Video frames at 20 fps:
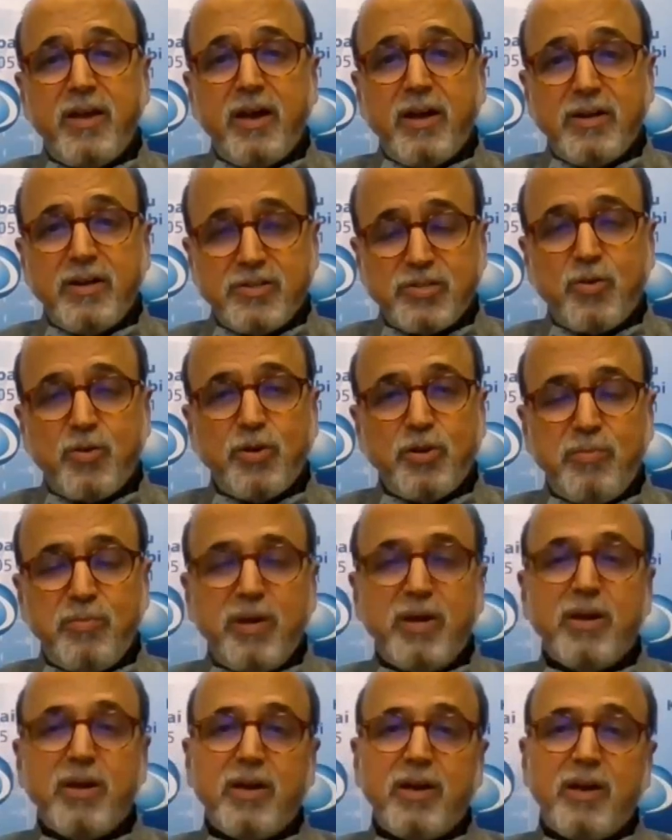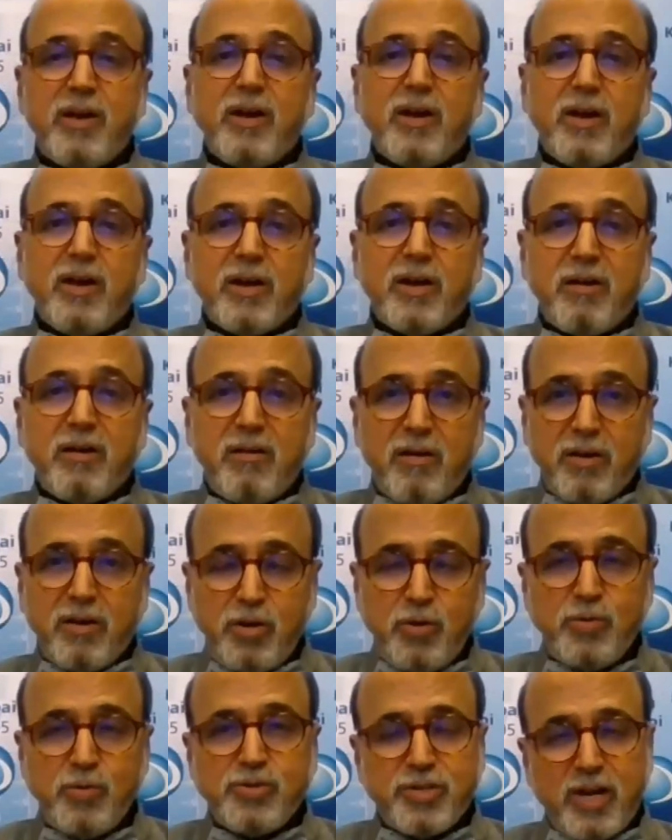it's going to be a
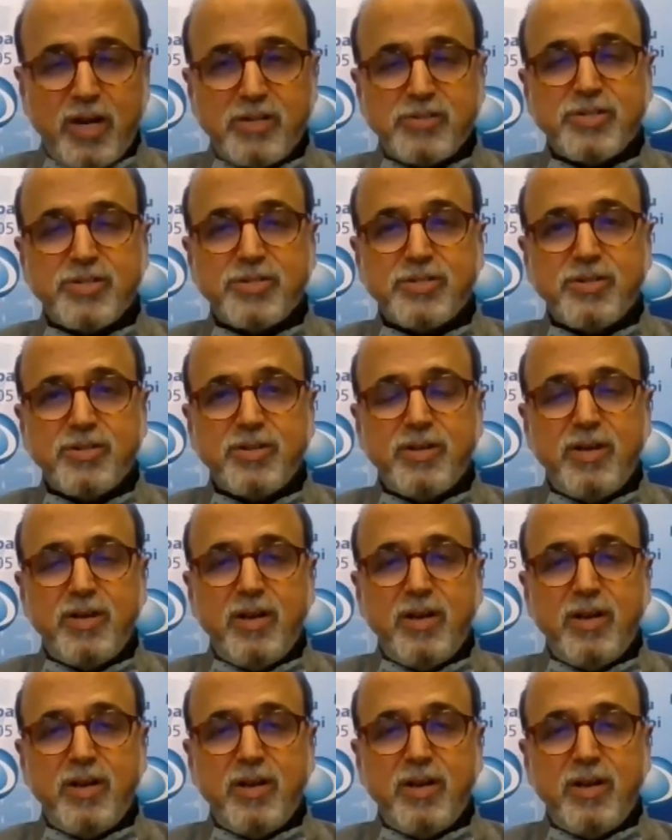huge success.